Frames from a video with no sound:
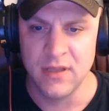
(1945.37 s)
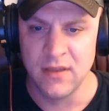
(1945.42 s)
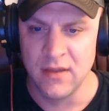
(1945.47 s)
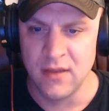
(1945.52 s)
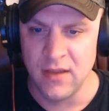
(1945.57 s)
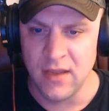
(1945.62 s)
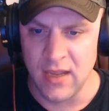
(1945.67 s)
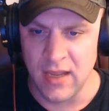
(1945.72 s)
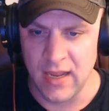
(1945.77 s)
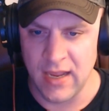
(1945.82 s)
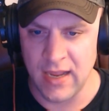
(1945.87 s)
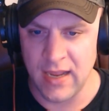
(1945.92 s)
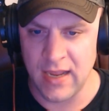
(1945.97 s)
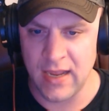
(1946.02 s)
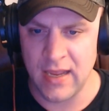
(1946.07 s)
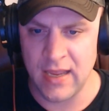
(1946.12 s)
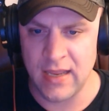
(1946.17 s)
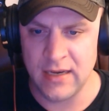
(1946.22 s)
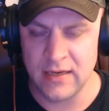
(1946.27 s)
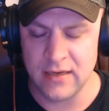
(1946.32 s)

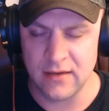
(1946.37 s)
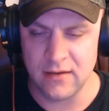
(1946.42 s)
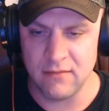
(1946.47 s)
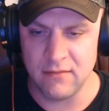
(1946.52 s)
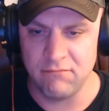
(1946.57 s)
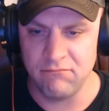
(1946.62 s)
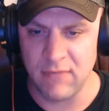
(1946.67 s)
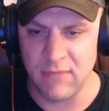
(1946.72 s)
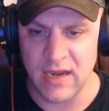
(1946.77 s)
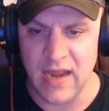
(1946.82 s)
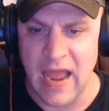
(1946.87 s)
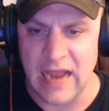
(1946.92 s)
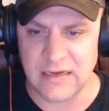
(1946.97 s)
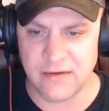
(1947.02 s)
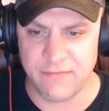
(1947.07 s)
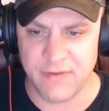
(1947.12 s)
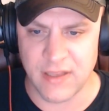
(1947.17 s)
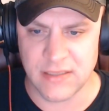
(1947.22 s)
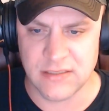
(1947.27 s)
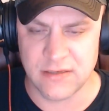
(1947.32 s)
and it
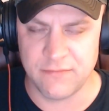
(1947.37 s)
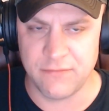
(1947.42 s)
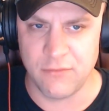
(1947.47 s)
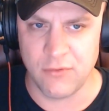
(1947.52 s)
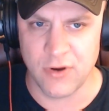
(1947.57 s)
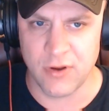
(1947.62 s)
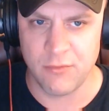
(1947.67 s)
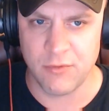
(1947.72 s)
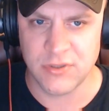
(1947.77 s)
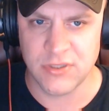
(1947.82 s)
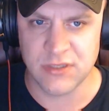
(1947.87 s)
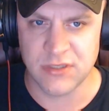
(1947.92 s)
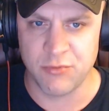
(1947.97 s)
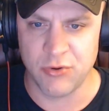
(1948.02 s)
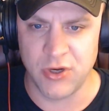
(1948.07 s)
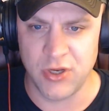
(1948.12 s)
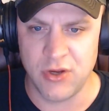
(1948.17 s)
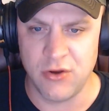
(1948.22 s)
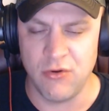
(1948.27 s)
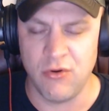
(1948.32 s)
activates it for you, which is pretty
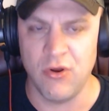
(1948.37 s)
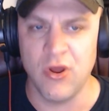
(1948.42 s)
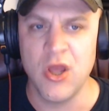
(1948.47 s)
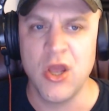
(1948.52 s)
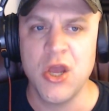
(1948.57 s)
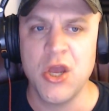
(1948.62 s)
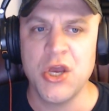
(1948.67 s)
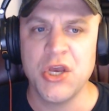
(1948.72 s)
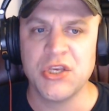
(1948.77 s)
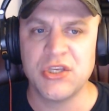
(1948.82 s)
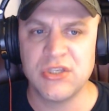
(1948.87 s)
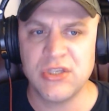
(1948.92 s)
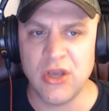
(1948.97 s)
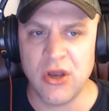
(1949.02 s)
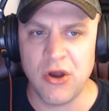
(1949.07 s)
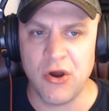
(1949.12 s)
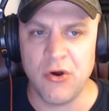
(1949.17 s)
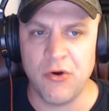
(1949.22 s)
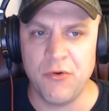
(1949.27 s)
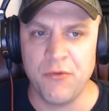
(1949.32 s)
cool.
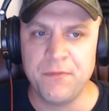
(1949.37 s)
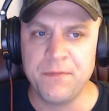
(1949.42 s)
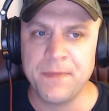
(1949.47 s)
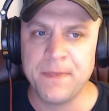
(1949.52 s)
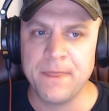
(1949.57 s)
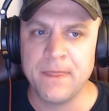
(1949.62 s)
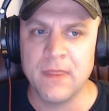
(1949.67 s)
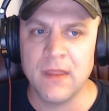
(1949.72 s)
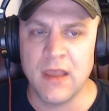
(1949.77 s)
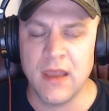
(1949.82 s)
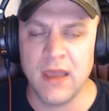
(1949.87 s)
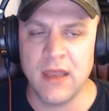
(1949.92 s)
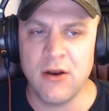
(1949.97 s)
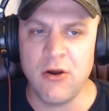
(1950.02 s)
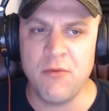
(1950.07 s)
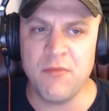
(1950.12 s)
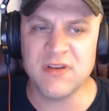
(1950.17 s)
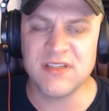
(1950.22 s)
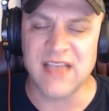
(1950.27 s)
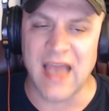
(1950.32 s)
So it
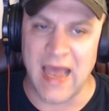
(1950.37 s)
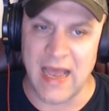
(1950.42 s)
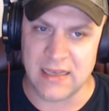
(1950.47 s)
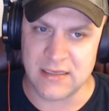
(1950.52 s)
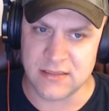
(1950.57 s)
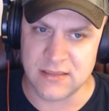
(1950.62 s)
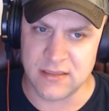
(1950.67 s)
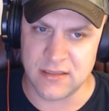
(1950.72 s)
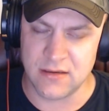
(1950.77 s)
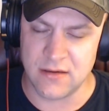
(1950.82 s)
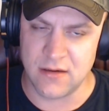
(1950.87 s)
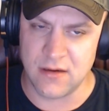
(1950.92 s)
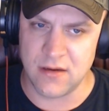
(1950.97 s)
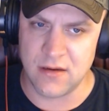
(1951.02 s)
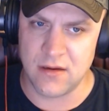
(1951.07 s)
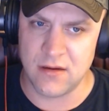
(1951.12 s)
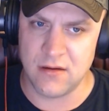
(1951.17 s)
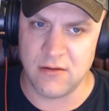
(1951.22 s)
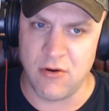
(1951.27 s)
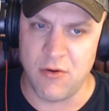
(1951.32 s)
almost acts
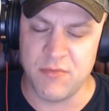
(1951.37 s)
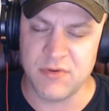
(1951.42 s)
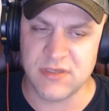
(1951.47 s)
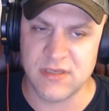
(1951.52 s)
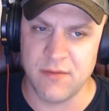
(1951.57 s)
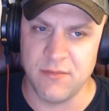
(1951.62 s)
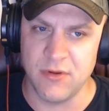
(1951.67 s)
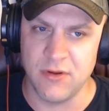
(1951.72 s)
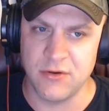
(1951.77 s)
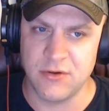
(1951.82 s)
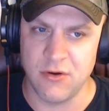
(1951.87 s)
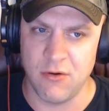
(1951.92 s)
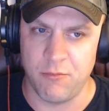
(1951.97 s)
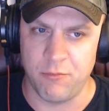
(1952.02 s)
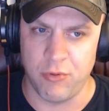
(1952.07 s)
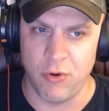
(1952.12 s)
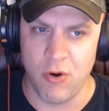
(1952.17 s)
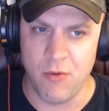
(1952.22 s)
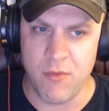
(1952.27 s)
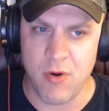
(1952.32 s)
almost similar to a
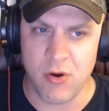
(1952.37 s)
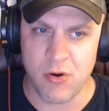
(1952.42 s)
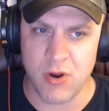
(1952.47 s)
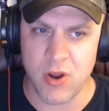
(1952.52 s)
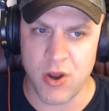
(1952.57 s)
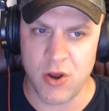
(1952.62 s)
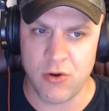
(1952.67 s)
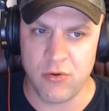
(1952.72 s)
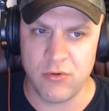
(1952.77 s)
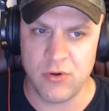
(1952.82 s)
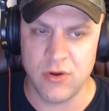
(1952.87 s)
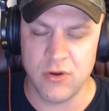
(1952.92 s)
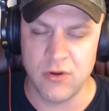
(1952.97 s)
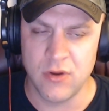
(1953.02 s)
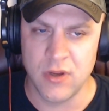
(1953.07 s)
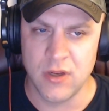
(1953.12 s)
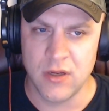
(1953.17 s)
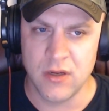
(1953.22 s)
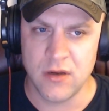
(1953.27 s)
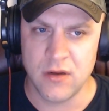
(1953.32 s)
promo code.
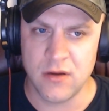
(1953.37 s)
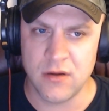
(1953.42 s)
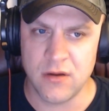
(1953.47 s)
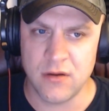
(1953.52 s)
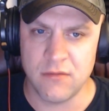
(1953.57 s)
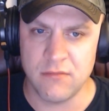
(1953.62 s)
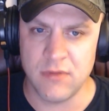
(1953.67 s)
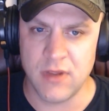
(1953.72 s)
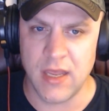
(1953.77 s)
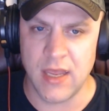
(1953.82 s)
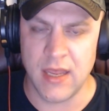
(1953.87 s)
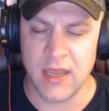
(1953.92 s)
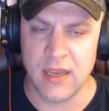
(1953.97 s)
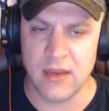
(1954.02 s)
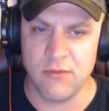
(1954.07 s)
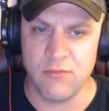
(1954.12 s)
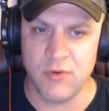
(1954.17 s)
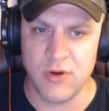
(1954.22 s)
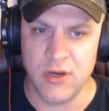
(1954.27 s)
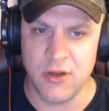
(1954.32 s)
And
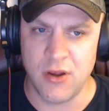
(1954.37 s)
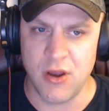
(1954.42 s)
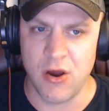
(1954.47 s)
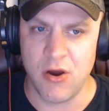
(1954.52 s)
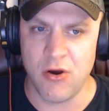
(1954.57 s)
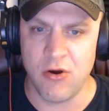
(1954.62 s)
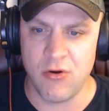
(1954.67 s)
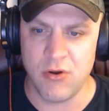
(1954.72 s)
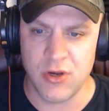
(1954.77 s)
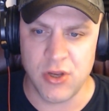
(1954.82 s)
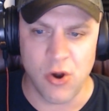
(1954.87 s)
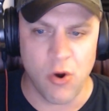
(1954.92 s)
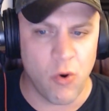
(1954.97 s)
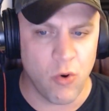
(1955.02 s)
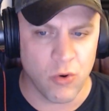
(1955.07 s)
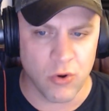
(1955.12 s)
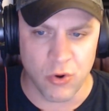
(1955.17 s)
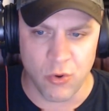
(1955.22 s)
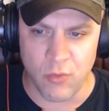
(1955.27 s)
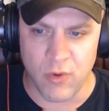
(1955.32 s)
when you go and you
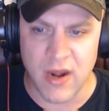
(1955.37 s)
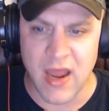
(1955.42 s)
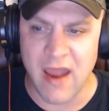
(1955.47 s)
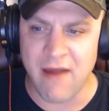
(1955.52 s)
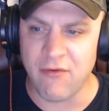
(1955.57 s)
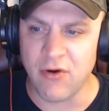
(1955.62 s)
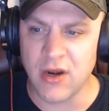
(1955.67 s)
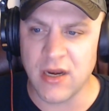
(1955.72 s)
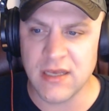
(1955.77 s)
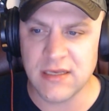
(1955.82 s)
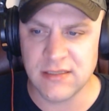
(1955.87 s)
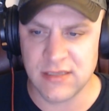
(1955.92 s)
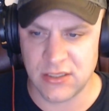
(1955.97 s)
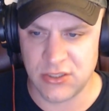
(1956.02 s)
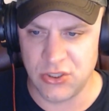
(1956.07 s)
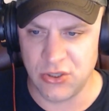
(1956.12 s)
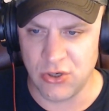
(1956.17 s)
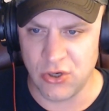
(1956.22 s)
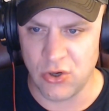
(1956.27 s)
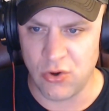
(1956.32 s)
order whatever it is that you're
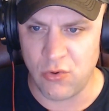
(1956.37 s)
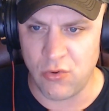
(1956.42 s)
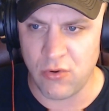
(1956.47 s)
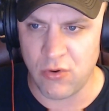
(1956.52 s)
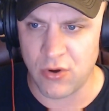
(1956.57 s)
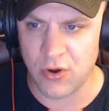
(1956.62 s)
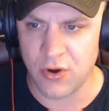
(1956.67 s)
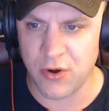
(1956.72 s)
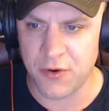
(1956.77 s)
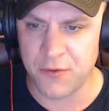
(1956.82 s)
going to order,